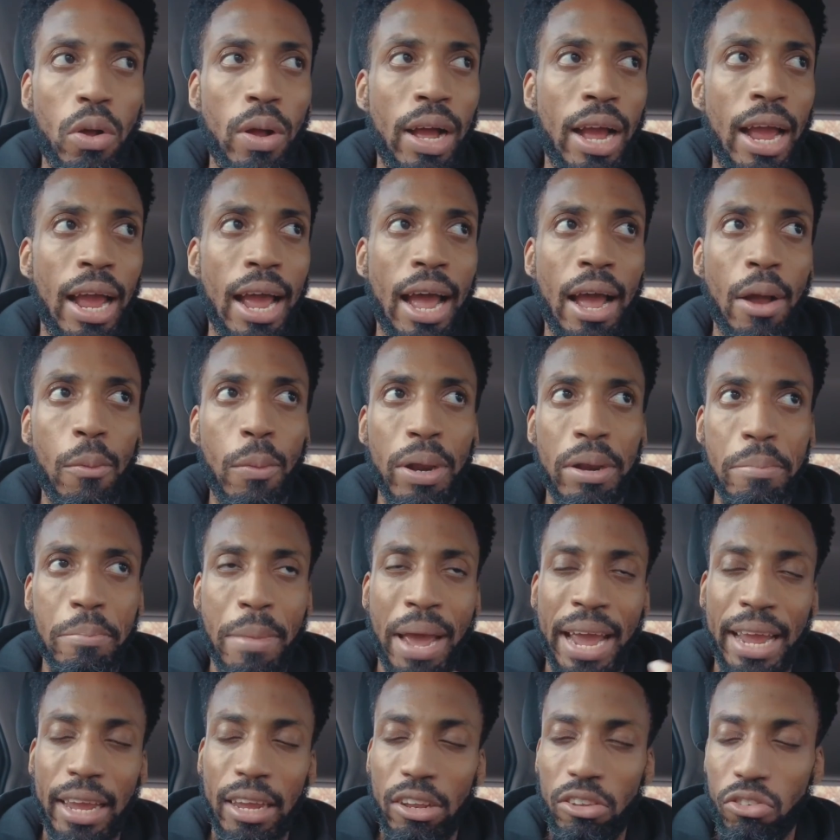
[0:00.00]
I went
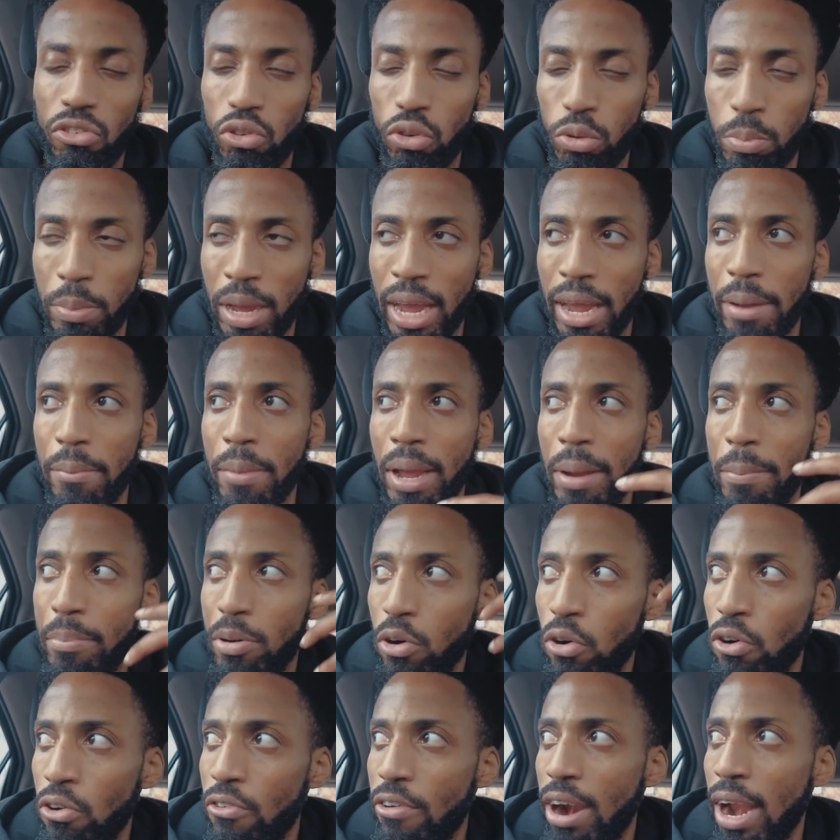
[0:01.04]
back into my
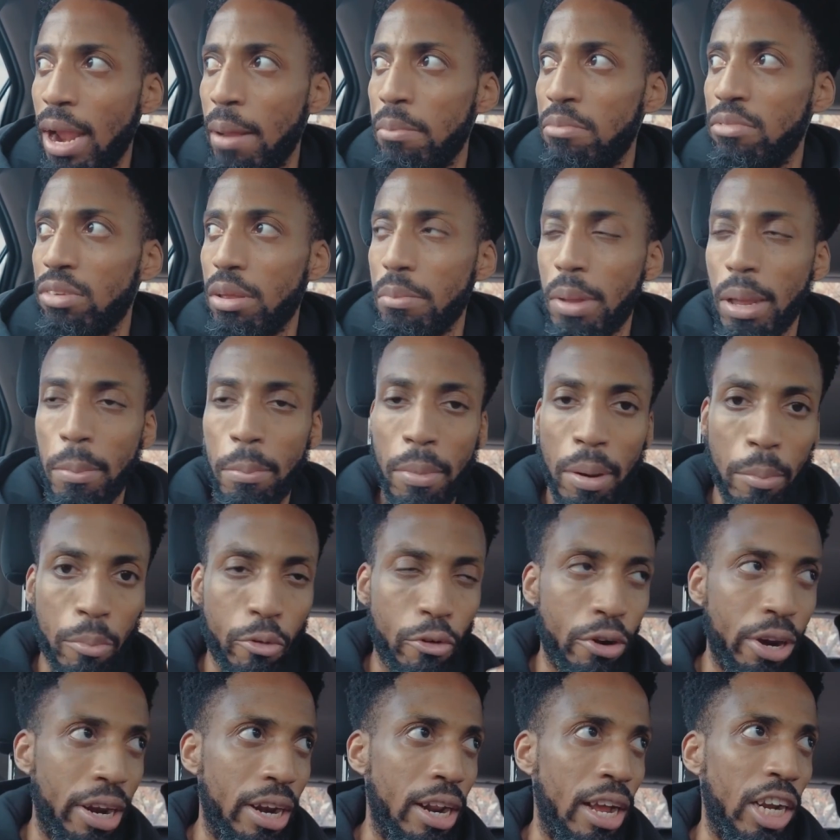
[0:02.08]
programs and my
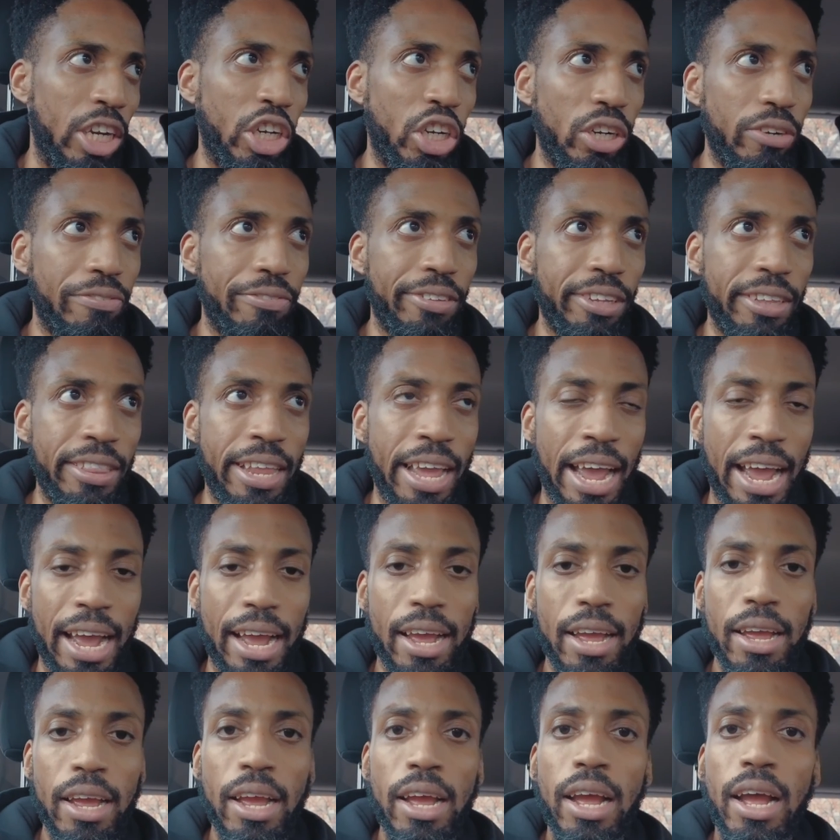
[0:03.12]
memory, and I shifted that
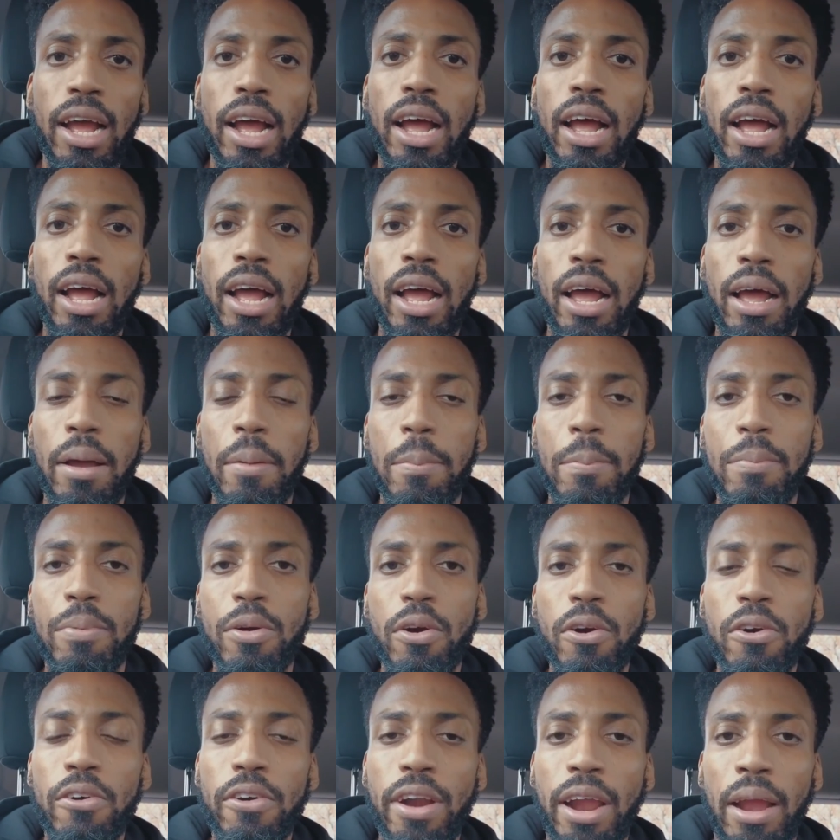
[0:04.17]

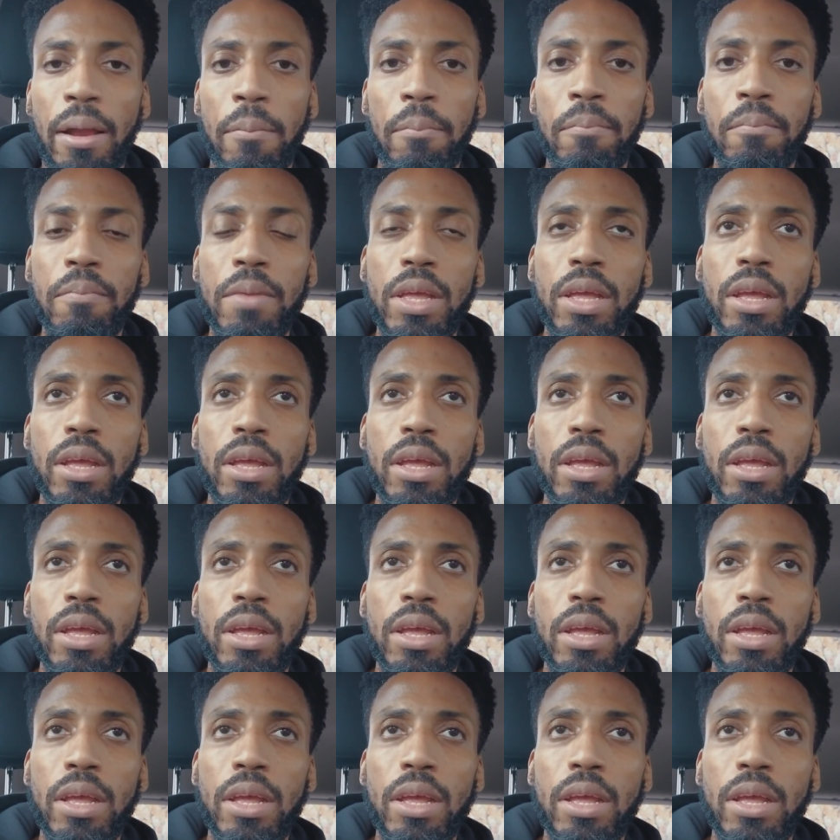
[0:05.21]
program.